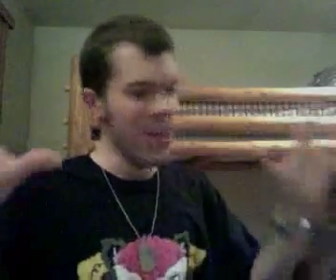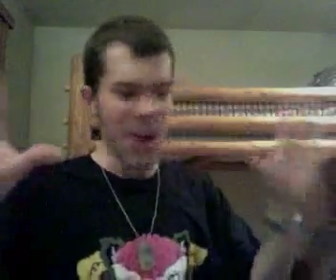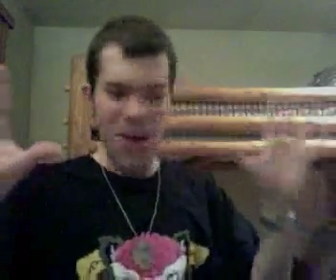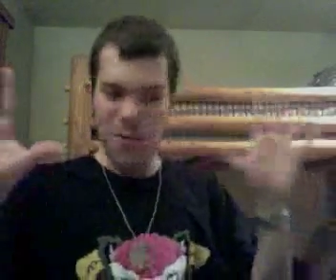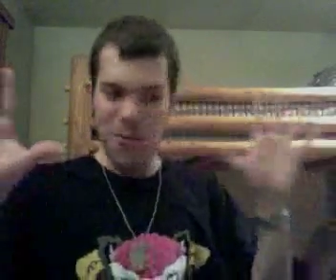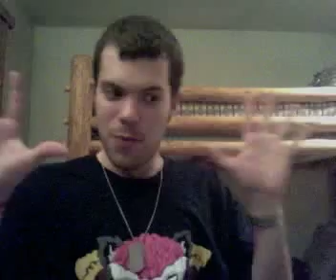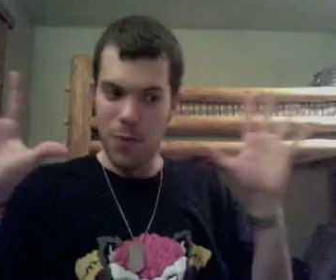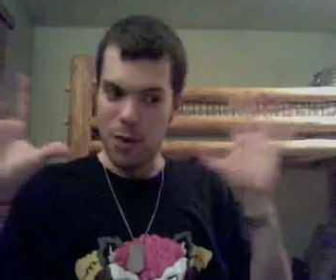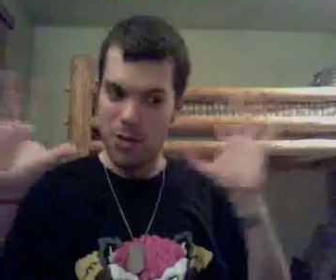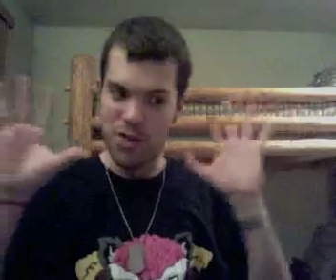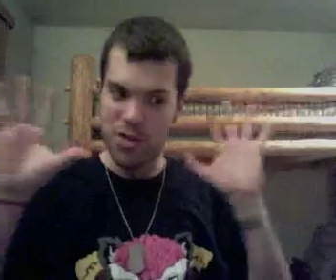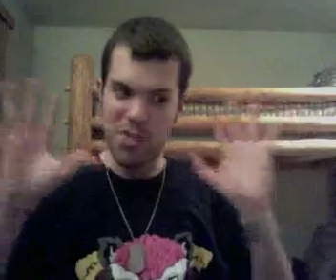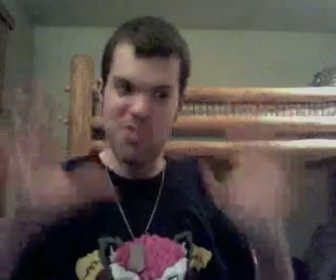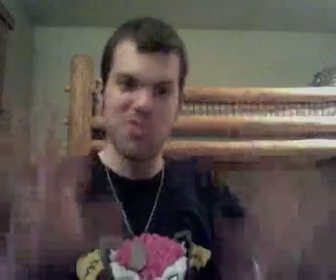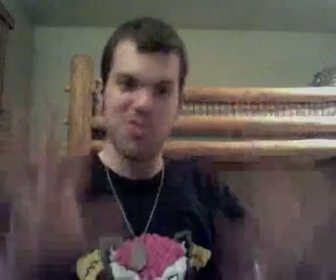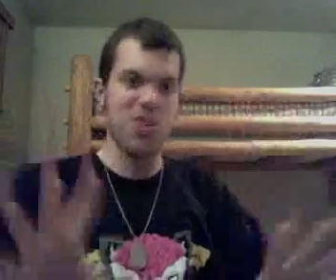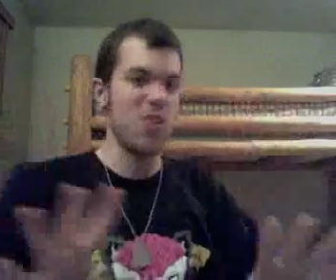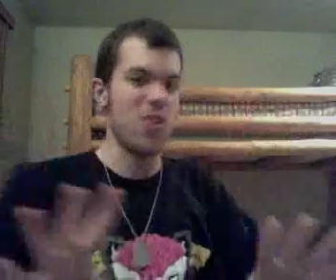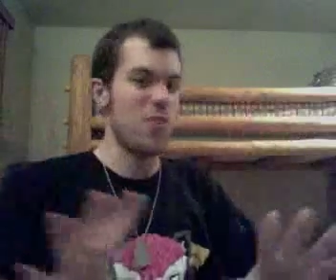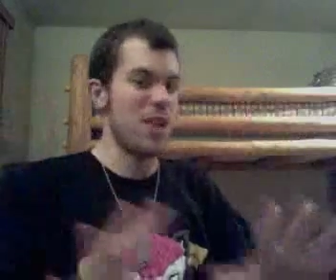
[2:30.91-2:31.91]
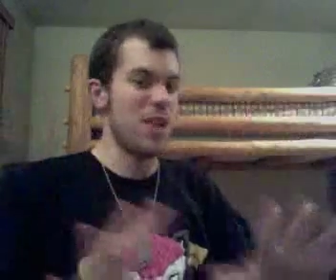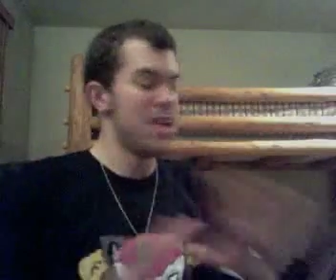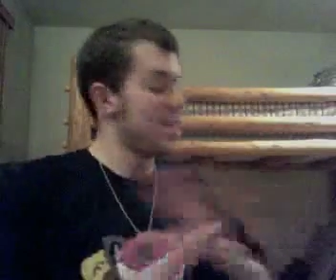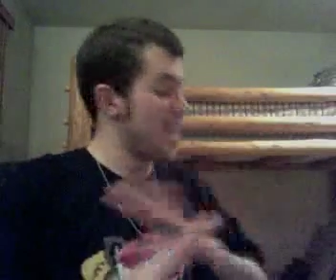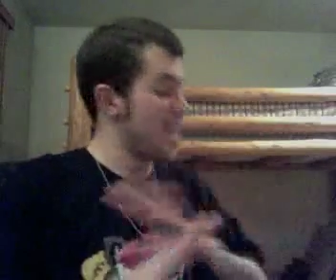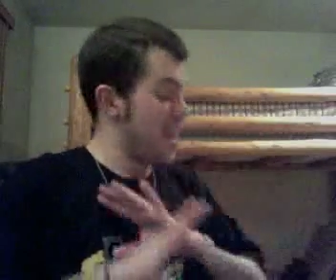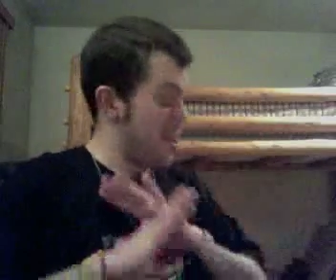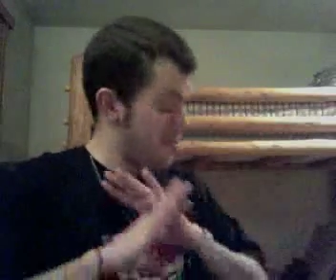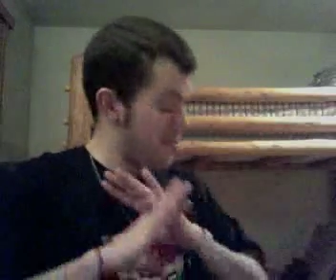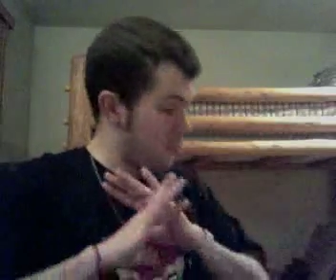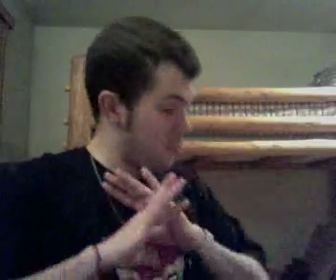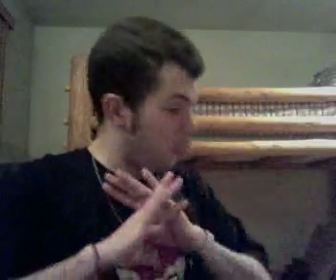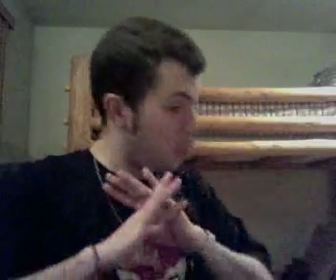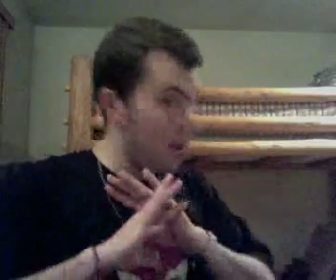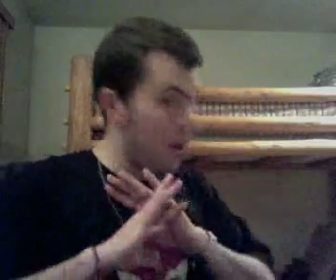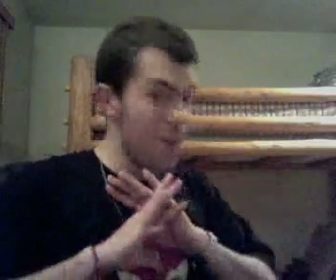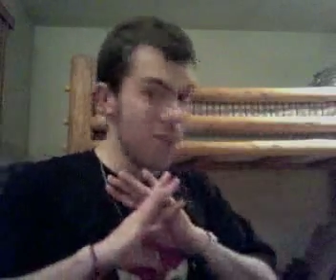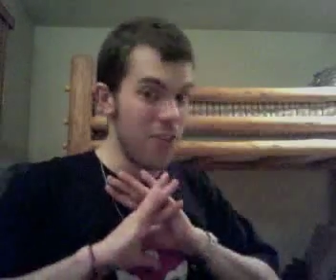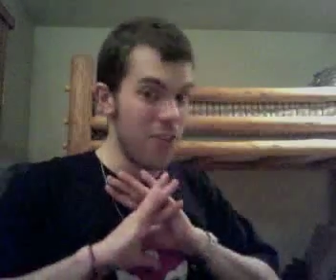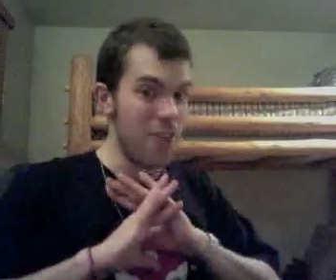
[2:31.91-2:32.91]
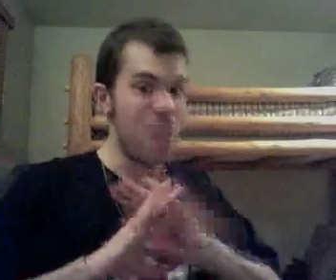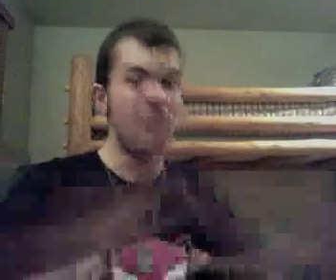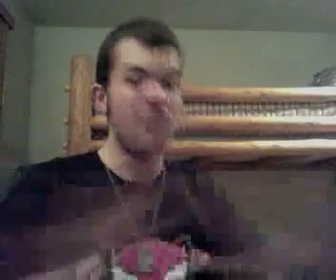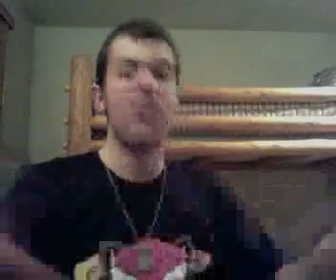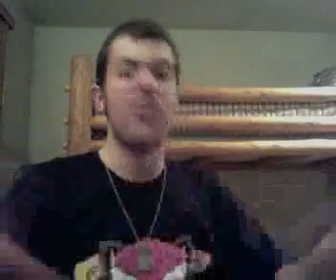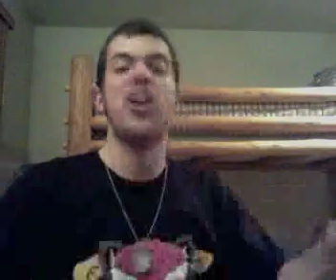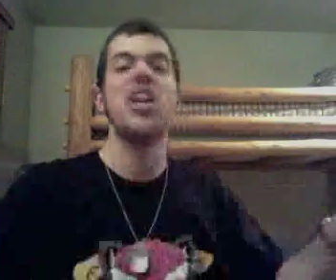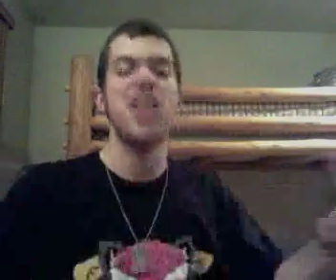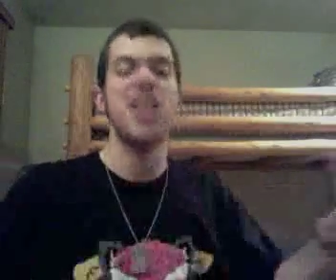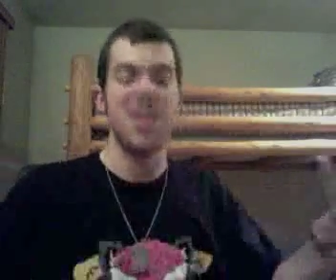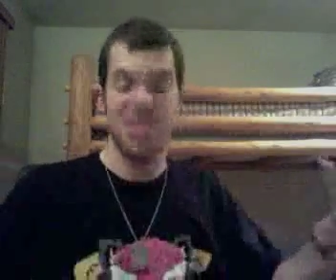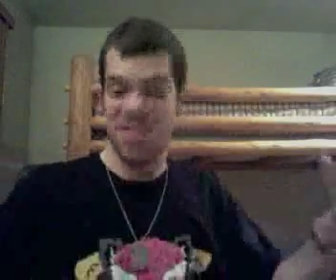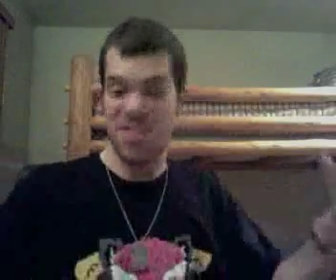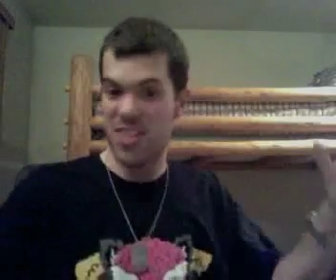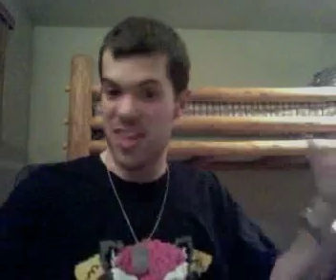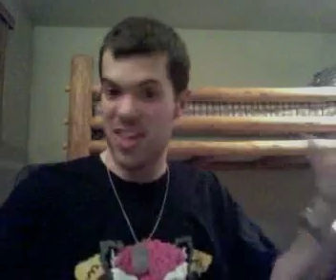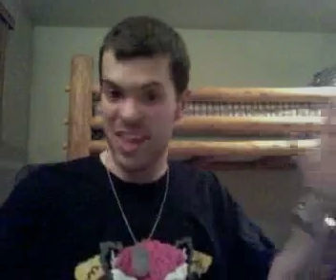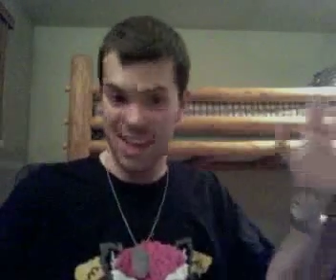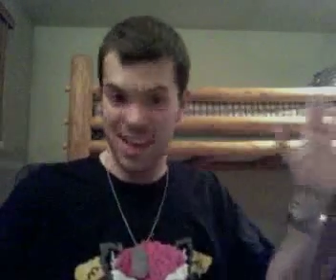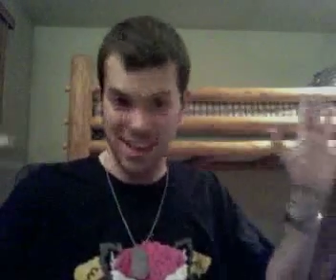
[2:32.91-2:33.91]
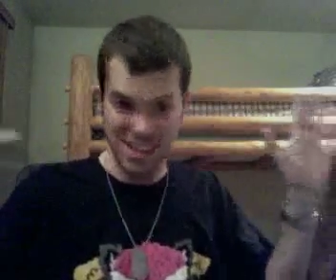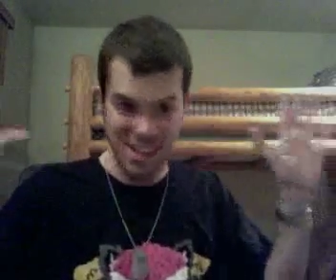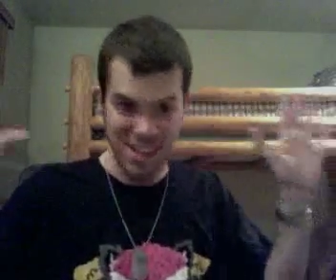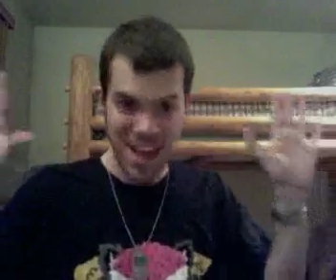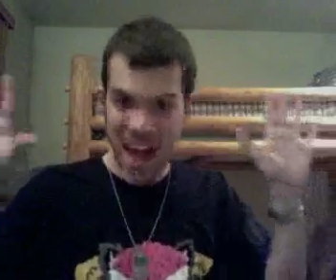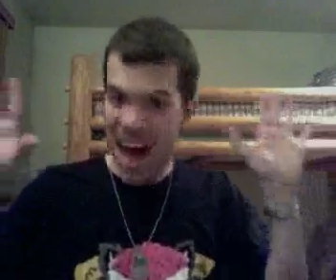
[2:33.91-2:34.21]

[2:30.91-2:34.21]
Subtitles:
most disturbing, yet one of the funniest things